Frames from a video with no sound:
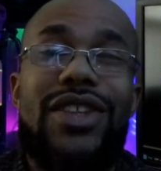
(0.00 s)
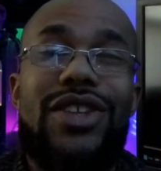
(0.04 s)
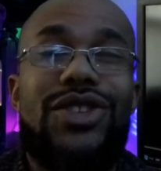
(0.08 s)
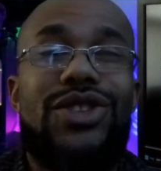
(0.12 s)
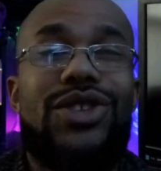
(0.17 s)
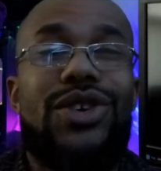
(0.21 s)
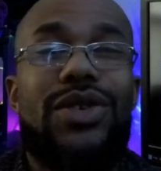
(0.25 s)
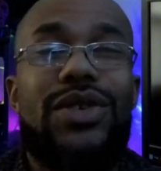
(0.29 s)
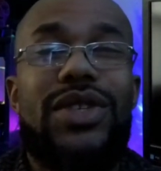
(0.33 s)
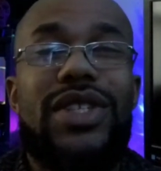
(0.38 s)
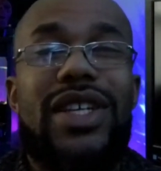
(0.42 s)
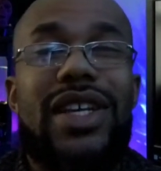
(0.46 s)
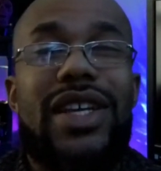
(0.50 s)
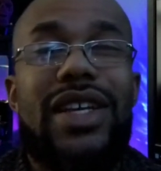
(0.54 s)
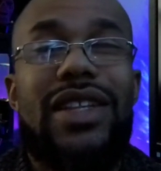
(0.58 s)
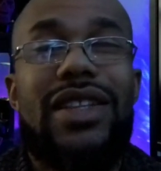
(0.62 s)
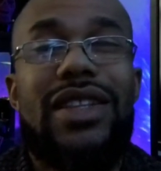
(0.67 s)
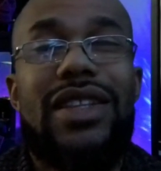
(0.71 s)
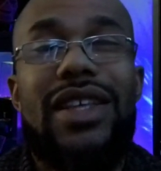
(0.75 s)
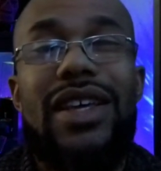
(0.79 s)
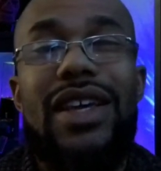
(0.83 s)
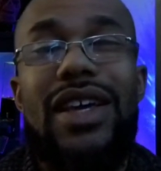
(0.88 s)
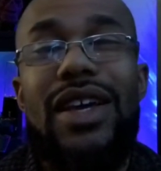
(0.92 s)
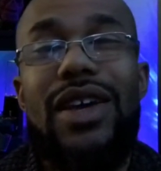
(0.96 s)
the
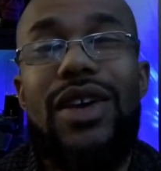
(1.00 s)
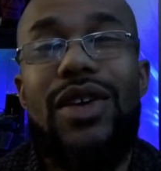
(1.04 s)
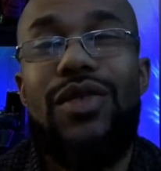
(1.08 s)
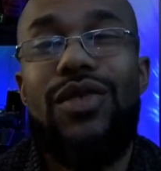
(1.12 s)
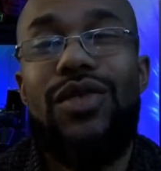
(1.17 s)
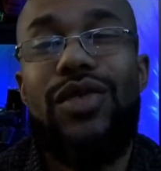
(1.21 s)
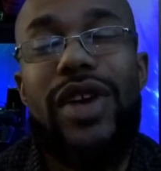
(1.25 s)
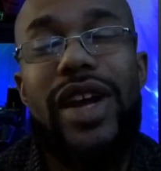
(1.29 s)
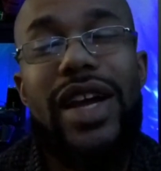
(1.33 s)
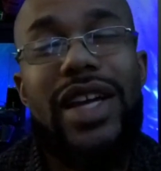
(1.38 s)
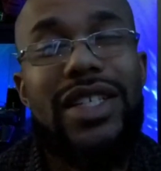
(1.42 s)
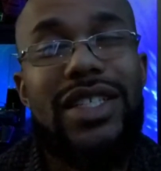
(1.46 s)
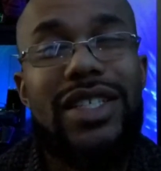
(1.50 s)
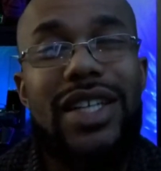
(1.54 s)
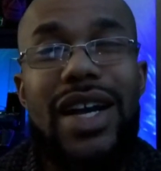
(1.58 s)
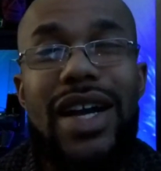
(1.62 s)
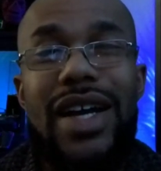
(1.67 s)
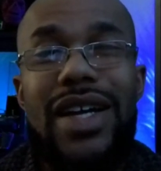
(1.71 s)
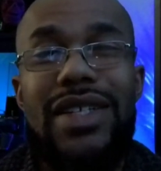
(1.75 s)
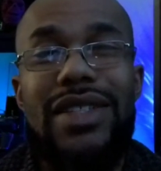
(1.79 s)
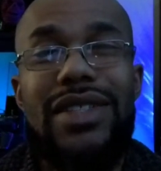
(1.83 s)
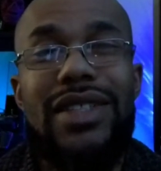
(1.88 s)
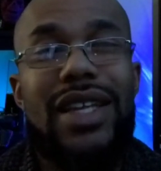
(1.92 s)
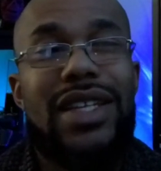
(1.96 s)
13th
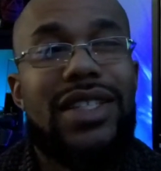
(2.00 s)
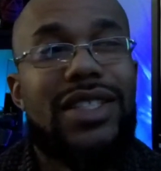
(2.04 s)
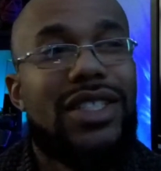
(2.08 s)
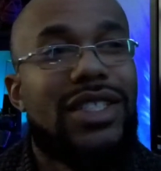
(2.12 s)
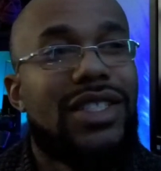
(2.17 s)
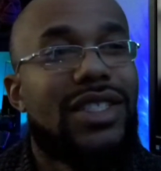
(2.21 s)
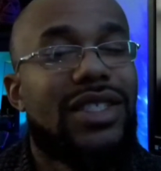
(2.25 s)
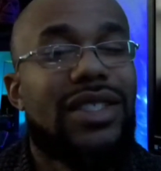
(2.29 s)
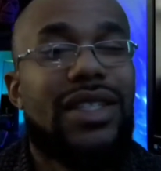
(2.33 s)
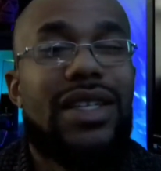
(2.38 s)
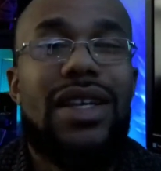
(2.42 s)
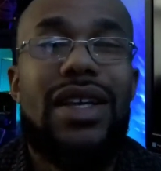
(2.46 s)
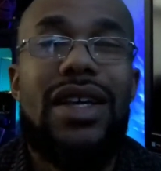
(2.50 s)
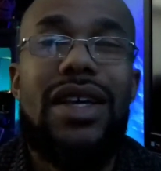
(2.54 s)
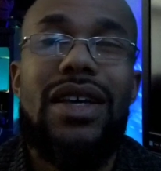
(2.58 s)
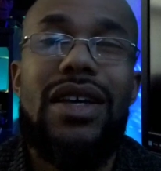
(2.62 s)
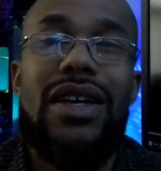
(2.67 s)
franchise, like just